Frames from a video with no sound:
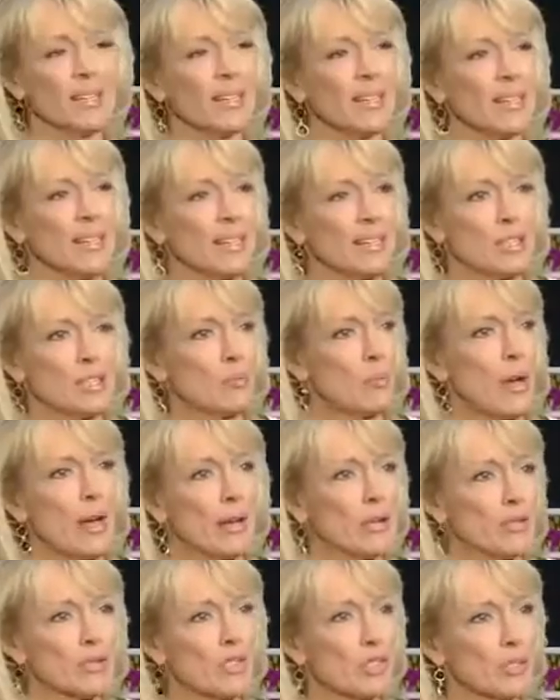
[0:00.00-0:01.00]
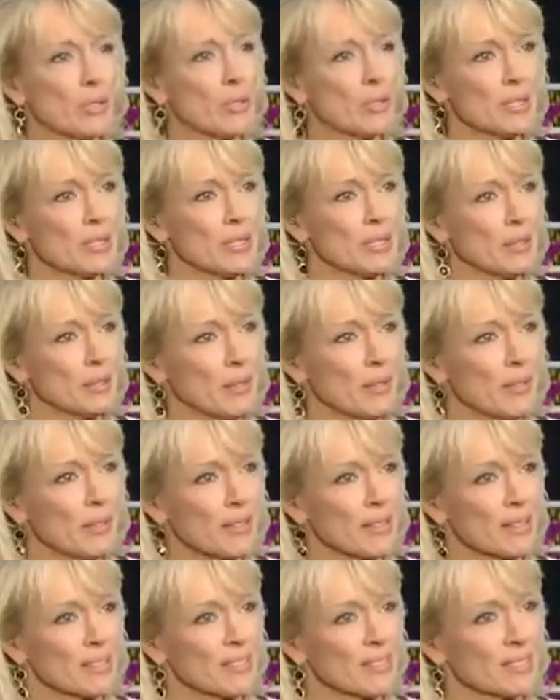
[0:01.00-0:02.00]
inspires you to do
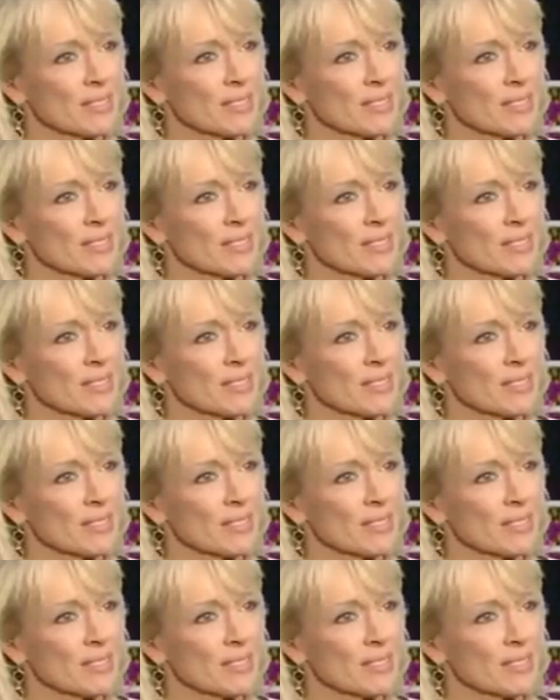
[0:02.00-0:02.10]
this?